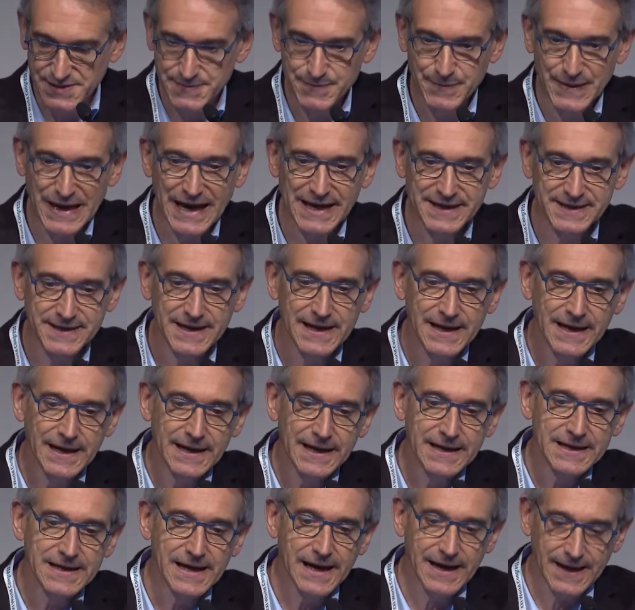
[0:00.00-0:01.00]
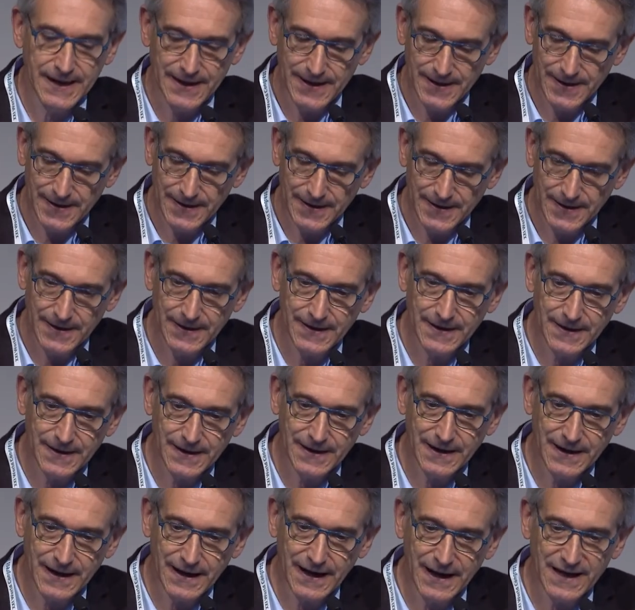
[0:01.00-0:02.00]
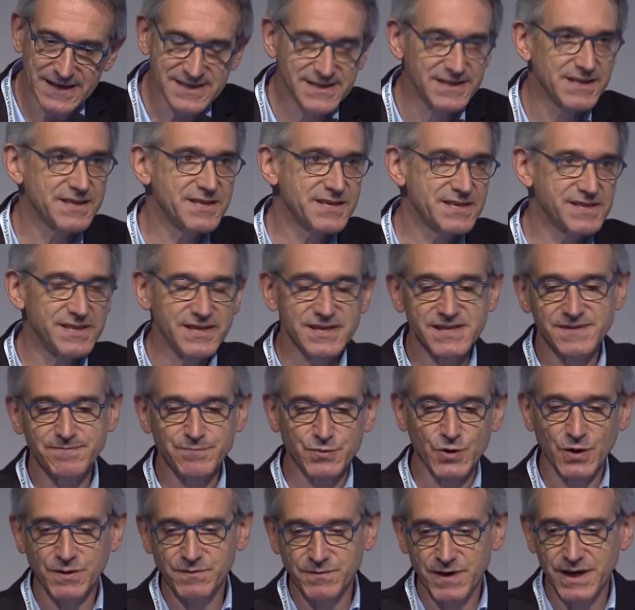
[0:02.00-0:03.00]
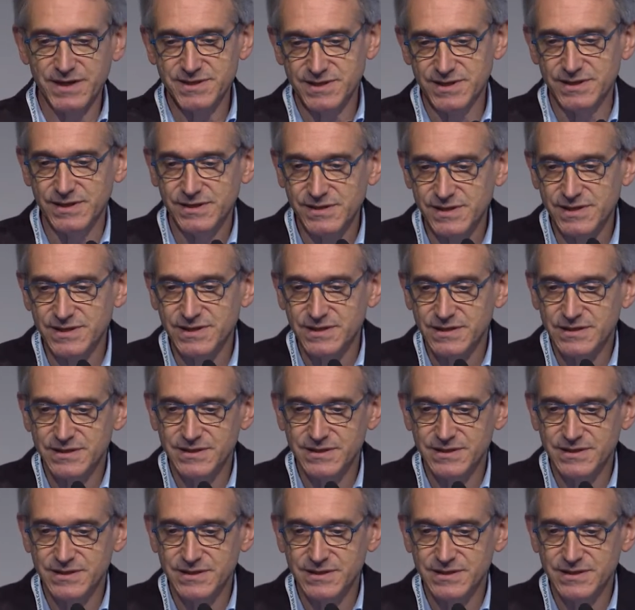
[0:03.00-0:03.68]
But as the disease progresses,